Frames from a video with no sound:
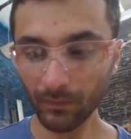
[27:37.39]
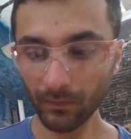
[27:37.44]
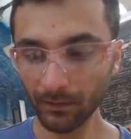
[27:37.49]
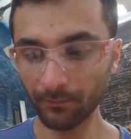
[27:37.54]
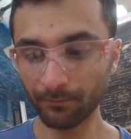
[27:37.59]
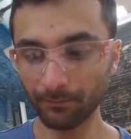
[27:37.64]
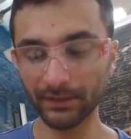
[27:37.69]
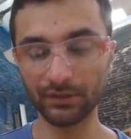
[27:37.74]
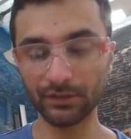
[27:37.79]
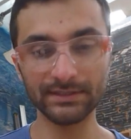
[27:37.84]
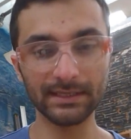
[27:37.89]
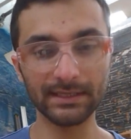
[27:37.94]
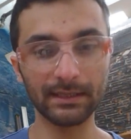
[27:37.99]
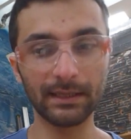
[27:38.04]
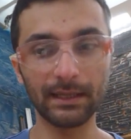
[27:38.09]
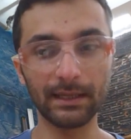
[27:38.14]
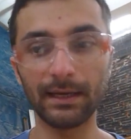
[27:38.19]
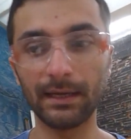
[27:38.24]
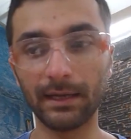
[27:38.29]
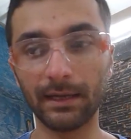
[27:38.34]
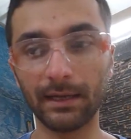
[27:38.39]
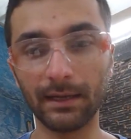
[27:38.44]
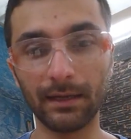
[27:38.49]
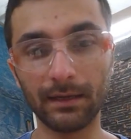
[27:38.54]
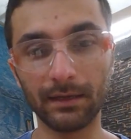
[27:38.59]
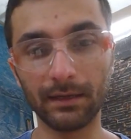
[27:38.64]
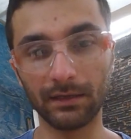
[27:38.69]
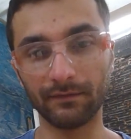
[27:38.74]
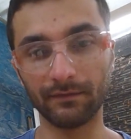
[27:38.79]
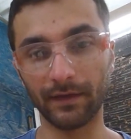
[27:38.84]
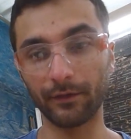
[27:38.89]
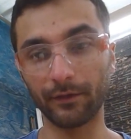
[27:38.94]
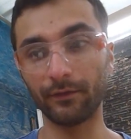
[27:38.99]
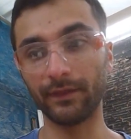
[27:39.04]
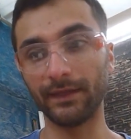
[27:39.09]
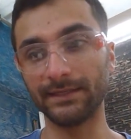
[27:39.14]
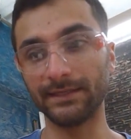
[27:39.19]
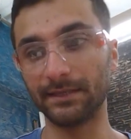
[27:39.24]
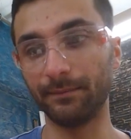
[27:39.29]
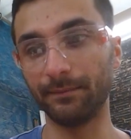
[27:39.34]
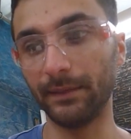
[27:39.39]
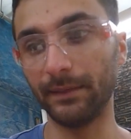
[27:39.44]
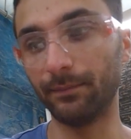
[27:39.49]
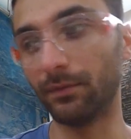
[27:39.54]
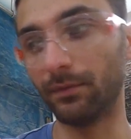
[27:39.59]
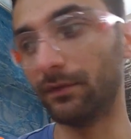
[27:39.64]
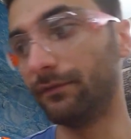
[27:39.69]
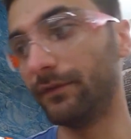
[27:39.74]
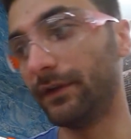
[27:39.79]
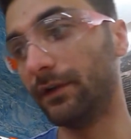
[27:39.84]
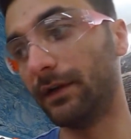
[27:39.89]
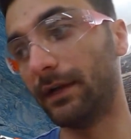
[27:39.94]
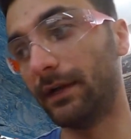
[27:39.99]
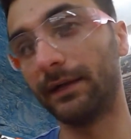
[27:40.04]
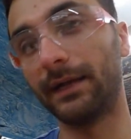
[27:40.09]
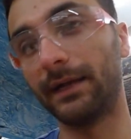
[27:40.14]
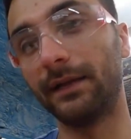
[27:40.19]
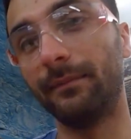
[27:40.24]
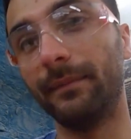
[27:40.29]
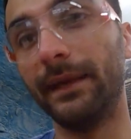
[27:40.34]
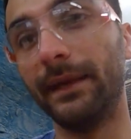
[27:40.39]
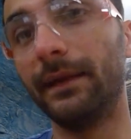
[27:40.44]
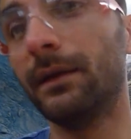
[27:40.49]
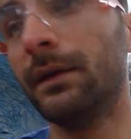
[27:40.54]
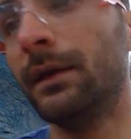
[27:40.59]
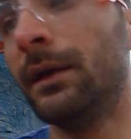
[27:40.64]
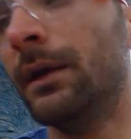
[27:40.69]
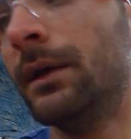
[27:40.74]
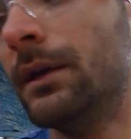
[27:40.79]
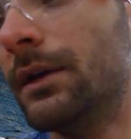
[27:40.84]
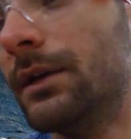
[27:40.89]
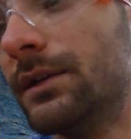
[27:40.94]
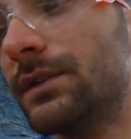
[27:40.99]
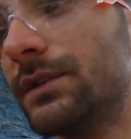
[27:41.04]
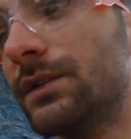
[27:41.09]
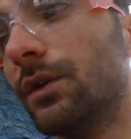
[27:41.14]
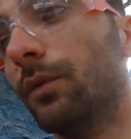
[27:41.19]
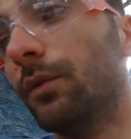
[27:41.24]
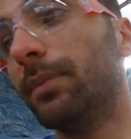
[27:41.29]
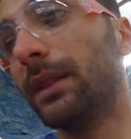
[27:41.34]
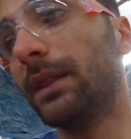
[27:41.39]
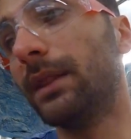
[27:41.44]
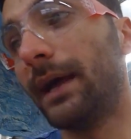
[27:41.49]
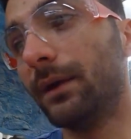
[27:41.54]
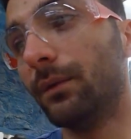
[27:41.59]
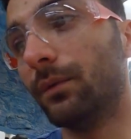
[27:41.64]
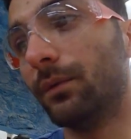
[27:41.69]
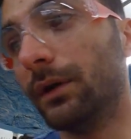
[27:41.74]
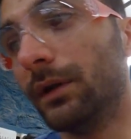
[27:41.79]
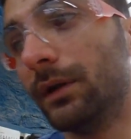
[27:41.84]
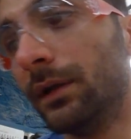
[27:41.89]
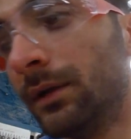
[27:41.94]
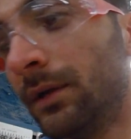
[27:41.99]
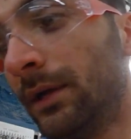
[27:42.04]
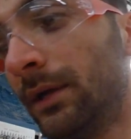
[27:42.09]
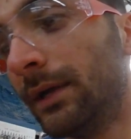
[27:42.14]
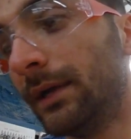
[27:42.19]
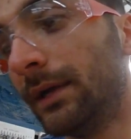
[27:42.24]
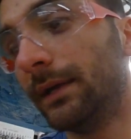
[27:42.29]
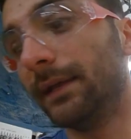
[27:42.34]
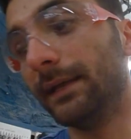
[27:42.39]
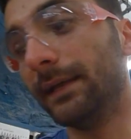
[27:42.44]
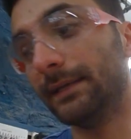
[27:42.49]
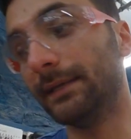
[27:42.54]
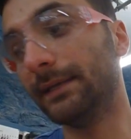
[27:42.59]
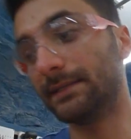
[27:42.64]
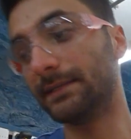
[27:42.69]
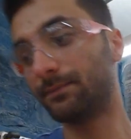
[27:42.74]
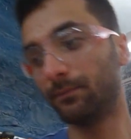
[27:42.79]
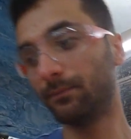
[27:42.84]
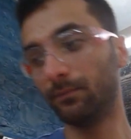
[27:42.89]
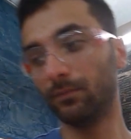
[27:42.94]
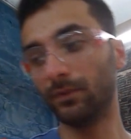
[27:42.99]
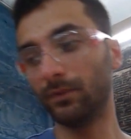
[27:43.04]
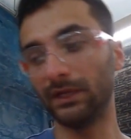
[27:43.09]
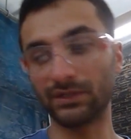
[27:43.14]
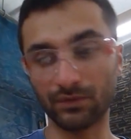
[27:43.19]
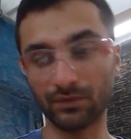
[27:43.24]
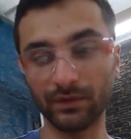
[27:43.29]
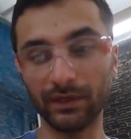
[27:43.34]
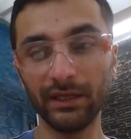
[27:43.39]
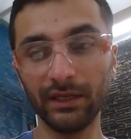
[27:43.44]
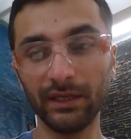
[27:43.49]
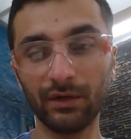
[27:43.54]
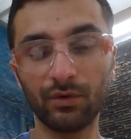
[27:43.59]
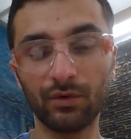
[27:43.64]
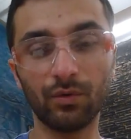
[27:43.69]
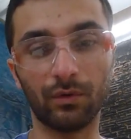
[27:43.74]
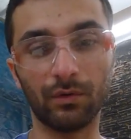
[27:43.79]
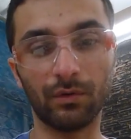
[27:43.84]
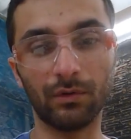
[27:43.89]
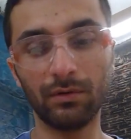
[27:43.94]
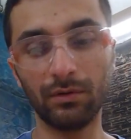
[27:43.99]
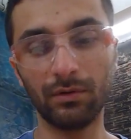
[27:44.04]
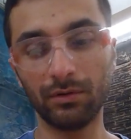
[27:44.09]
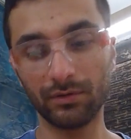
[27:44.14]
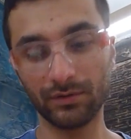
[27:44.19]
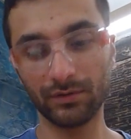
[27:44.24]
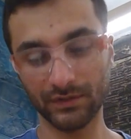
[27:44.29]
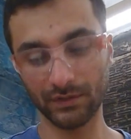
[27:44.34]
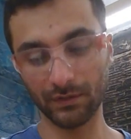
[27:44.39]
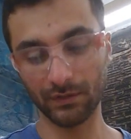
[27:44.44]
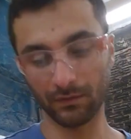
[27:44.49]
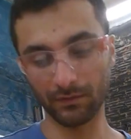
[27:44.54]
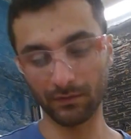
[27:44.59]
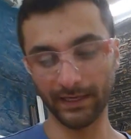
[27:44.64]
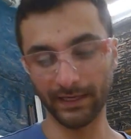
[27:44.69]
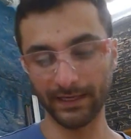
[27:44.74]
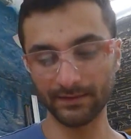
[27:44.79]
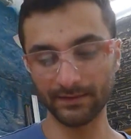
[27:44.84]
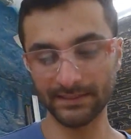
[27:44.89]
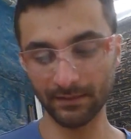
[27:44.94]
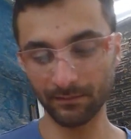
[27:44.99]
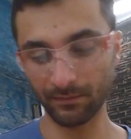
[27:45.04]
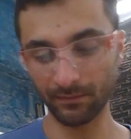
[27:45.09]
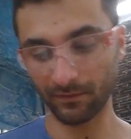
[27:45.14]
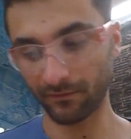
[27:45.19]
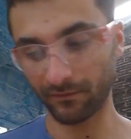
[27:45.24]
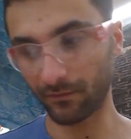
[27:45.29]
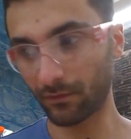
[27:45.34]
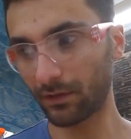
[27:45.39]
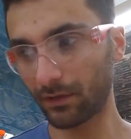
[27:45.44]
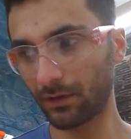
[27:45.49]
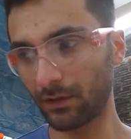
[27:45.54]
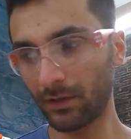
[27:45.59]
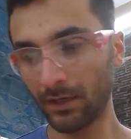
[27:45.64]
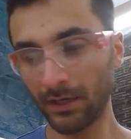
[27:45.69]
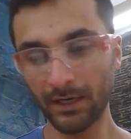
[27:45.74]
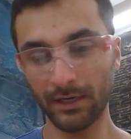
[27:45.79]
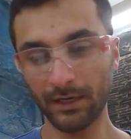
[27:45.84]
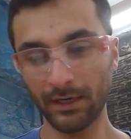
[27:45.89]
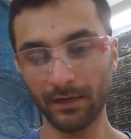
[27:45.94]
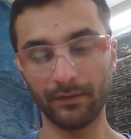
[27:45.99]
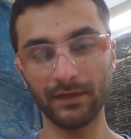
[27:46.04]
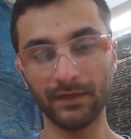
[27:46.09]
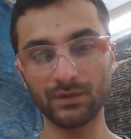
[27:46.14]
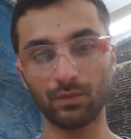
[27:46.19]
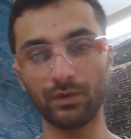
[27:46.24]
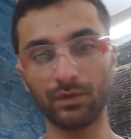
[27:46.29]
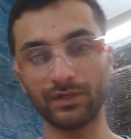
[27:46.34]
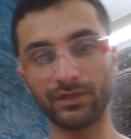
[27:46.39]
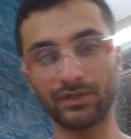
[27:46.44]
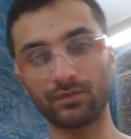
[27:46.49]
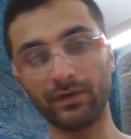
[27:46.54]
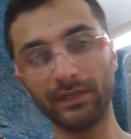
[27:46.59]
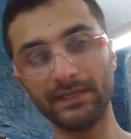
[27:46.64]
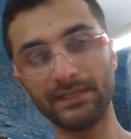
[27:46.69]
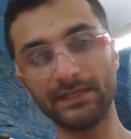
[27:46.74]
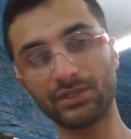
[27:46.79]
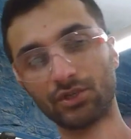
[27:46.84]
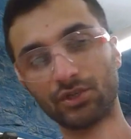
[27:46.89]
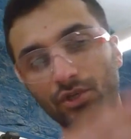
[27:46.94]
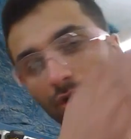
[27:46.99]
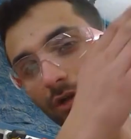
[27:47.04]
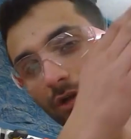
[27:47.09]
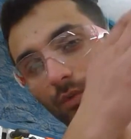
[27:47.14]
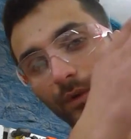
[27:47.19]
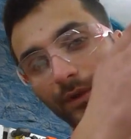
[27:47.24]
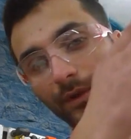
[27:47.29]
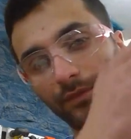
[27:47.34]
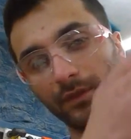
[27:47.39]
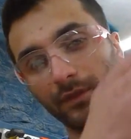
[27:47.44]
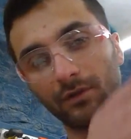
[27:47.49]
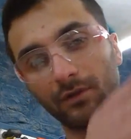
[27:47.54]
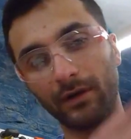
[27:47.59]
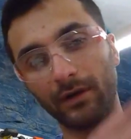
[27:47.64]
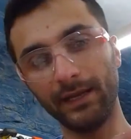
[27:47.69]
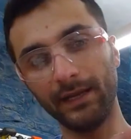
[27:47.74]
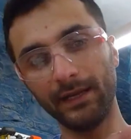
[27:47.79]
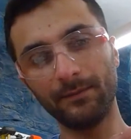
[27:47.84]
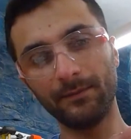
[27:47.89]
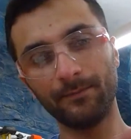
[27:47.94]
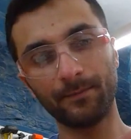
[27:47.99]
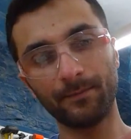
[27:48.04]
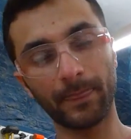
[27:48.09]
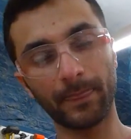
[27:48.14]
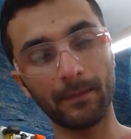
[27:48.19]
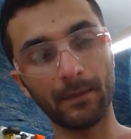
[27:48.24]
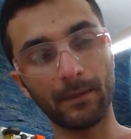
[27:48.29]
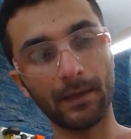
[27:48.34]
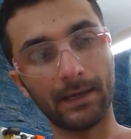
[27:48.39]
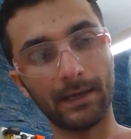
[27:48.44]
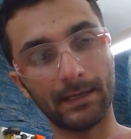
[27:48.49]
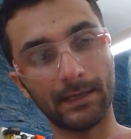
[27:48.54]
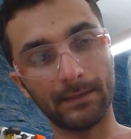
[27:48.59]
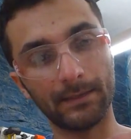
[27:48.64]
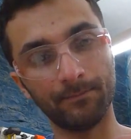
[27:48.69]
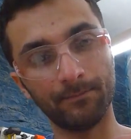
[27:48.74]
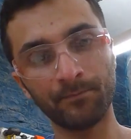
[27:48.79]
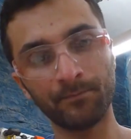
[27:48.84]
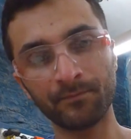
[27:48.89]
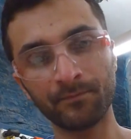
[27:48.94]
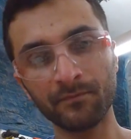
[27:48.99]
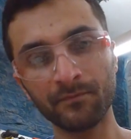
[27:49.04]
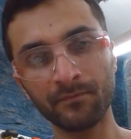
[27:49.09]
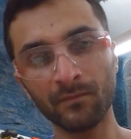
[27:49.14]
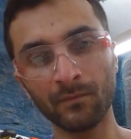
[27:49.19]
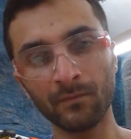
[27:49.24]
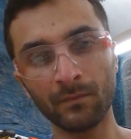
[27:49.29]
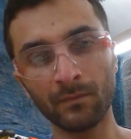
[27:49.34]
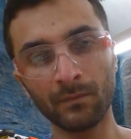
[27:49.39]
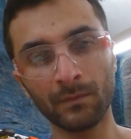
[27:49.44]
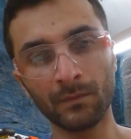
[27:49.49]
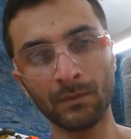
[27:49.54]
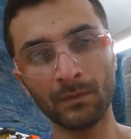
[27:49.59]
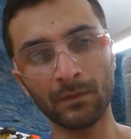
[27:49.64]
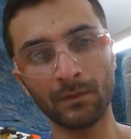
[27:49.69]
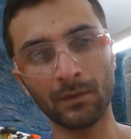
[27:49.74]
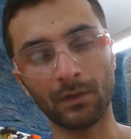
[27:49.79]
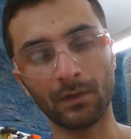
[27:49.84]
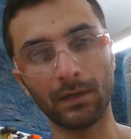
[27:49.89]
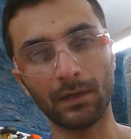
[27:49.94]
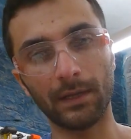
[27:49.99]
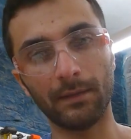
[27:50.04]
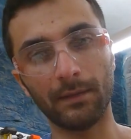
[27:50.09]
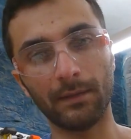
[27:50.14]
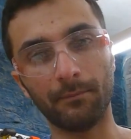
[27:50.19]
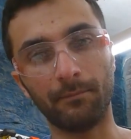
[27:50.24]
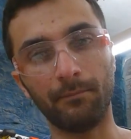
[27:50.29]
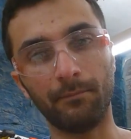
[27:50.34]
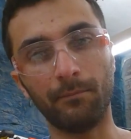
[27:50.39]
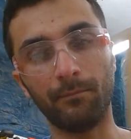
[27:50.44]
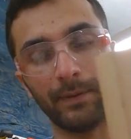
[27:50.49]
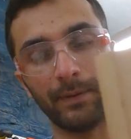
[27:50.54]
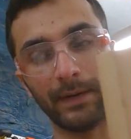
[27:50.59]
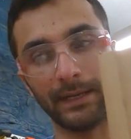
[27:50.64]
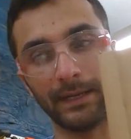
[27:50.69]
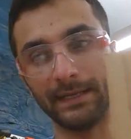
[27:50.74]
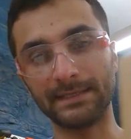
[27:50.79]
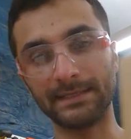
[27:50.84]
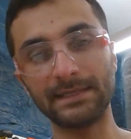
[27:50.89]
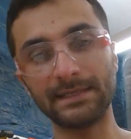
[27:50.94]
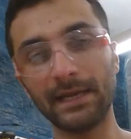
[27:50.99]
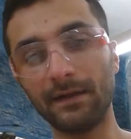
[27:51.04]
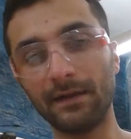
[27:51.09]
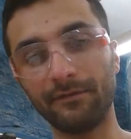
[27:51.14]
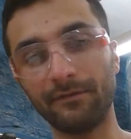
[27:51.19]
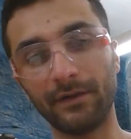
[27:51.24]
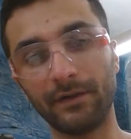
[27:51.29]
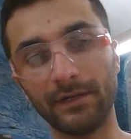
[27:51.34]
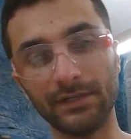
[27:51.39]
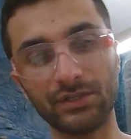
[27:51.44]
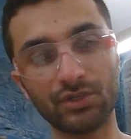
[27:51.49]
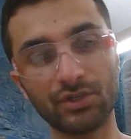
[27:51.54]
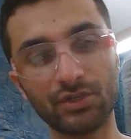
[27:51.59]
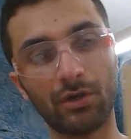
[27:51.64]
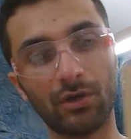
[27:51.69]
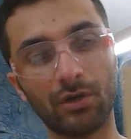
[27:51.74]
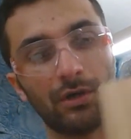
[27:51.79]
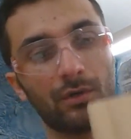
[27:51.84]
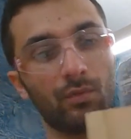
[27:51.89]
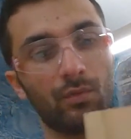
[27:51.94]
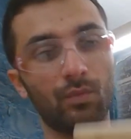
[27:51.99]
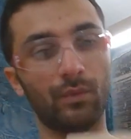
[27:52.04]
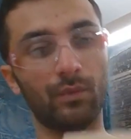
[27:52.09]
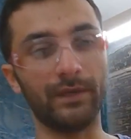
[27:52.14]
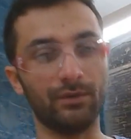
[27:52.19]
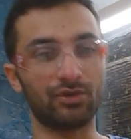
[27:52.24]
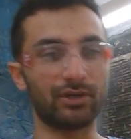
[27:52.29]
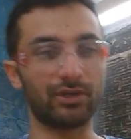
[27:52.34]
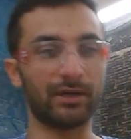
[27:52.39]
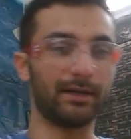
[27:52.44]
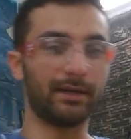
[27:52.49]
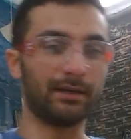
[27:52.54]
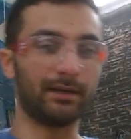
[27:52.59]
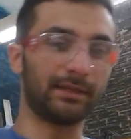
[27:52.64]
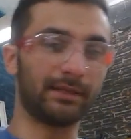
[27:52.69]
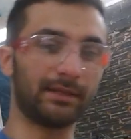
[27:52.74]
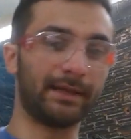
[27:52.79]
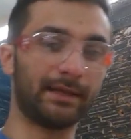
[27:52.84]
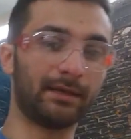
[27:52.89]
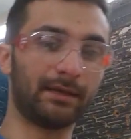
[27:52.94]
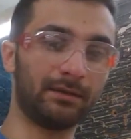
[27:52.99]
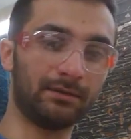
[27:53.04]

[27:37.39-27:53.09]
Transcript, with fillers: But there's a lot of other things that people have figured out how to make. So plywood is really cool. So like I was saying before, this wood is really strong with the grain, but it's not very strong when you try to like